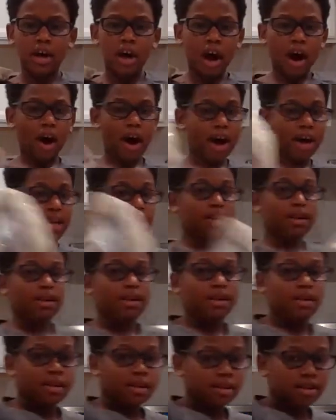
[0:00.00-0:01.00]
Alright,
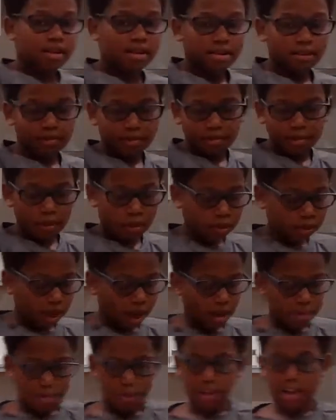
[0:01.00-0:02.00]
but we'll
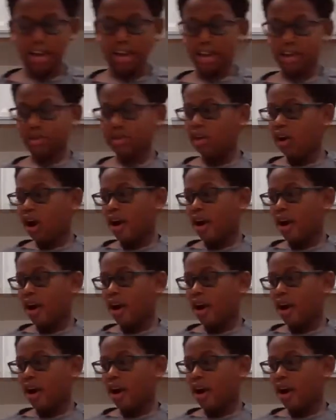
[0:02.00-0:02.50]
talk about that later.